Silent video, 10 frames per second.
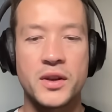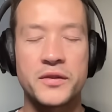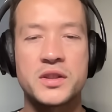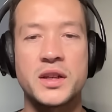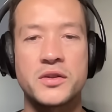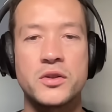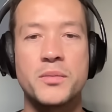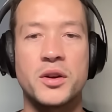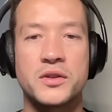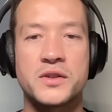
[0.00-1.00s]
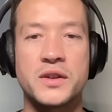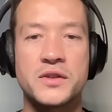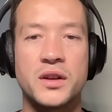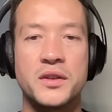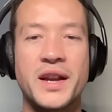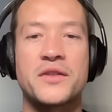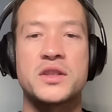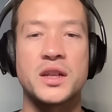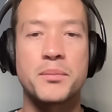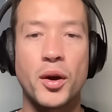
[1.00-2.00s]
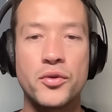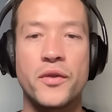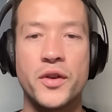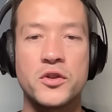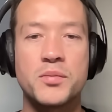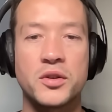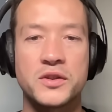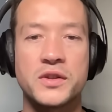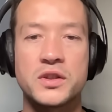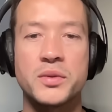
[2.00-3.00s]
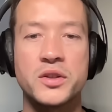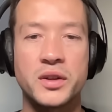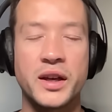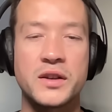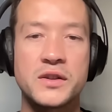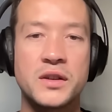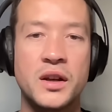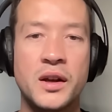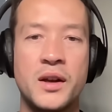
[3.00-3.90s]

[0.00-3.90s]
So you have to tick 2 boxes, and you have to tick both of those boxes to win your case.